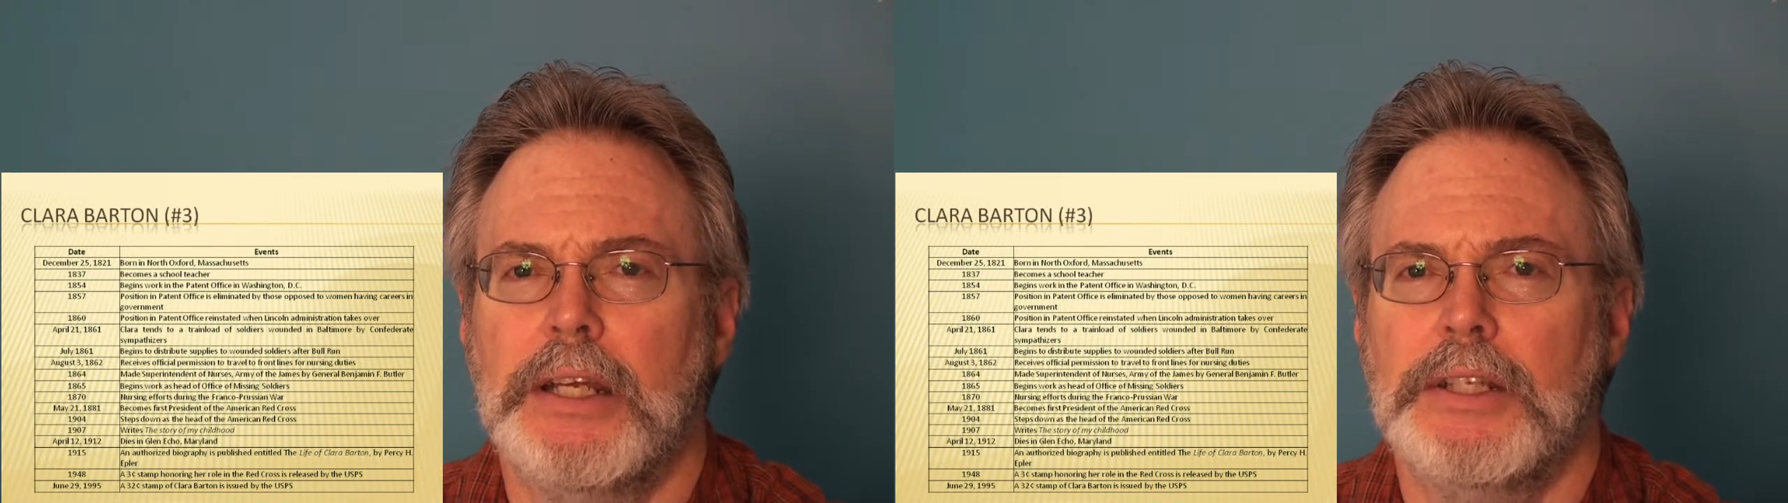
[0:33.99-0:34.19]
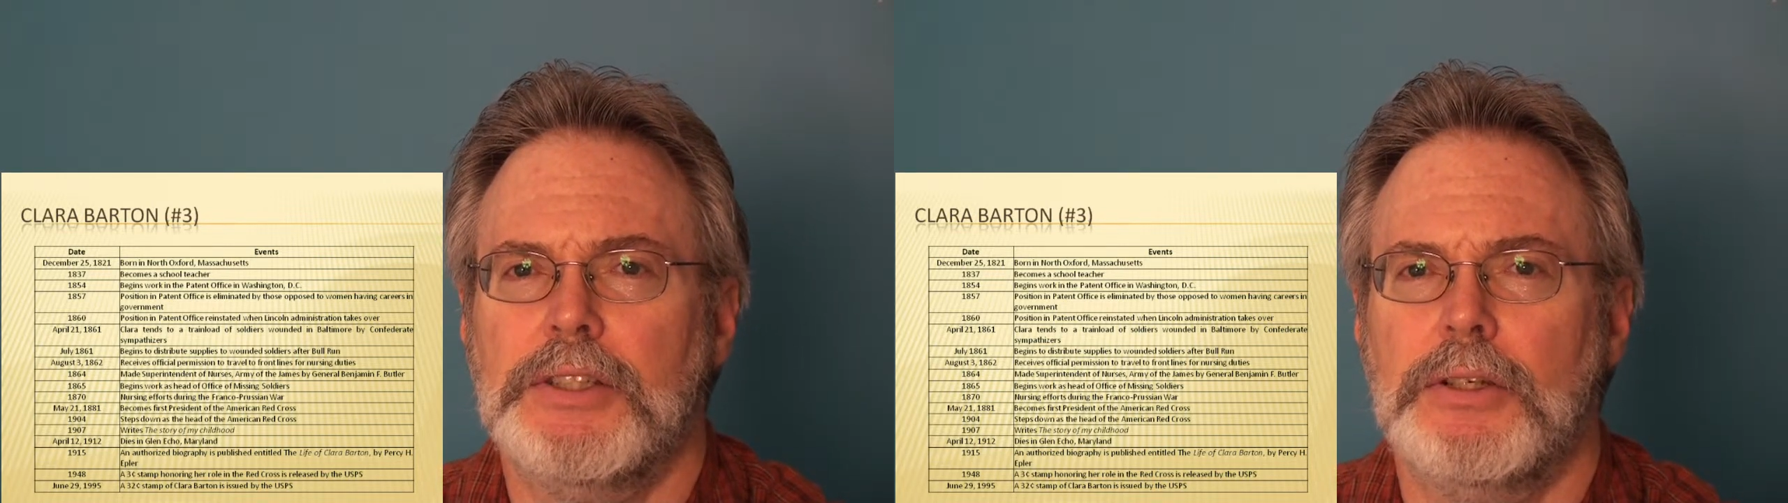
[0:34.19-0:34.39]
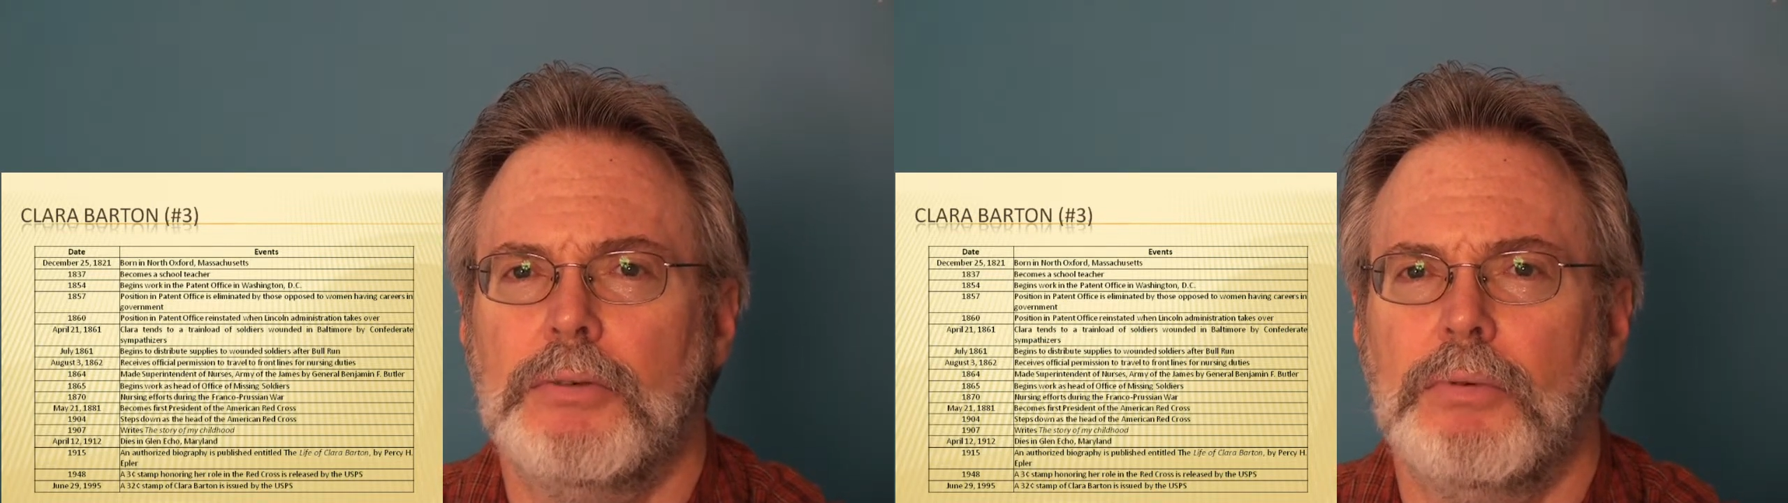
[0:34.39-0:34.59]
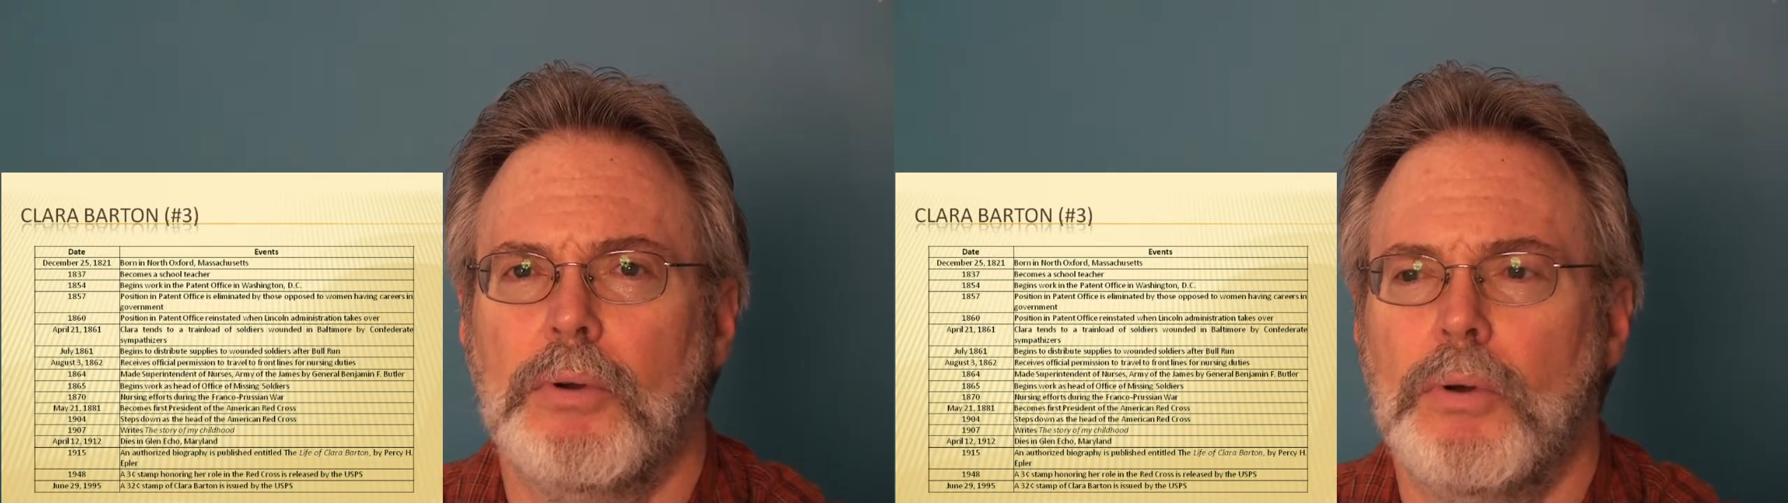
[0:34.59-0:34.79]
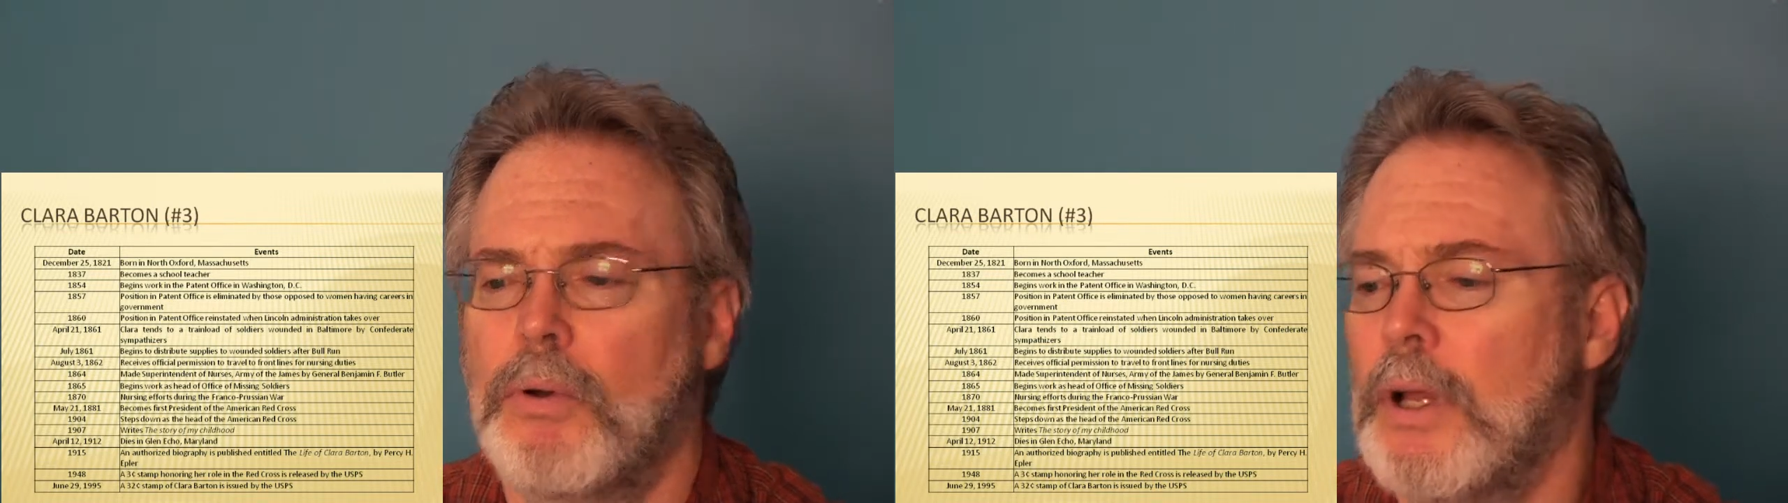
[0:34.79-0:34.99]
against her
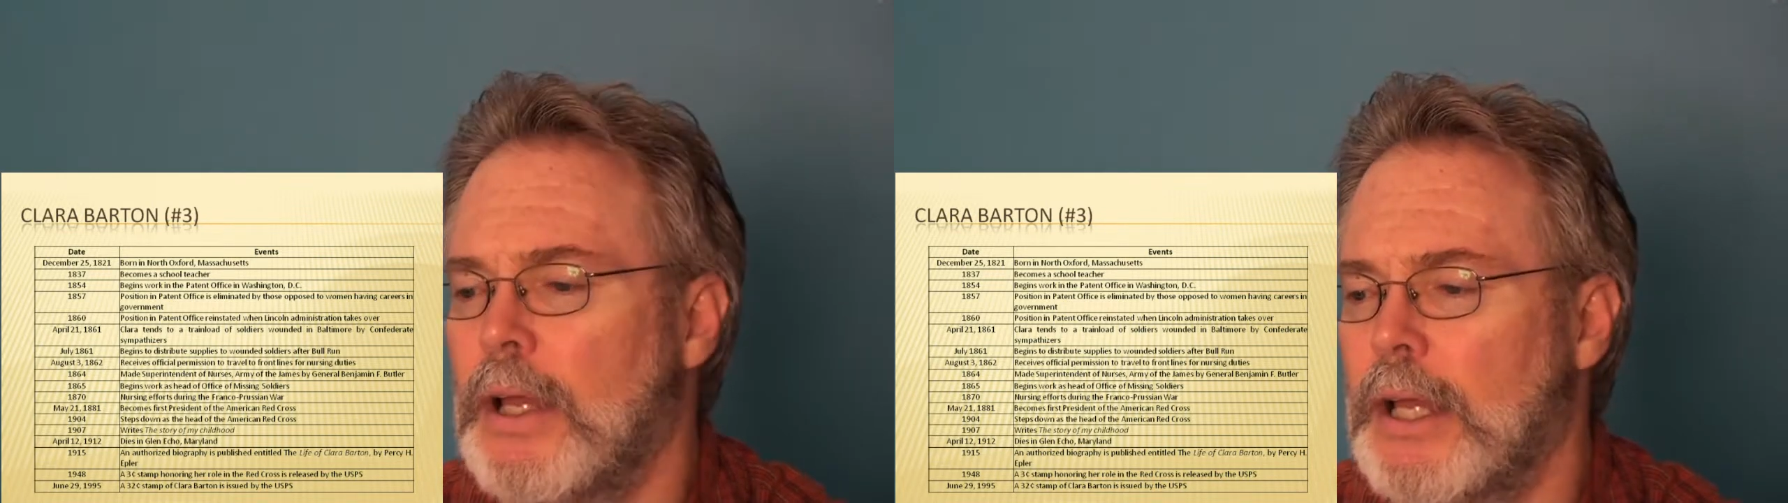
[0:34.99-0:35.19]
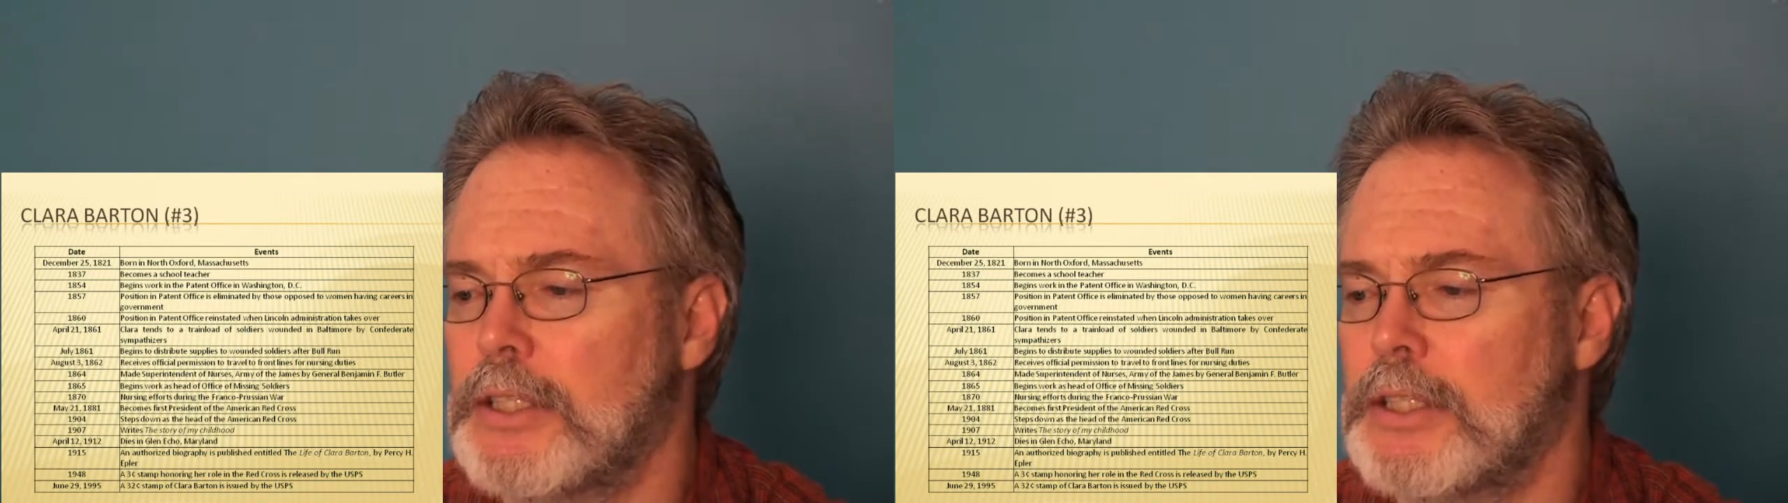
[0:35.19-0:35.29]
role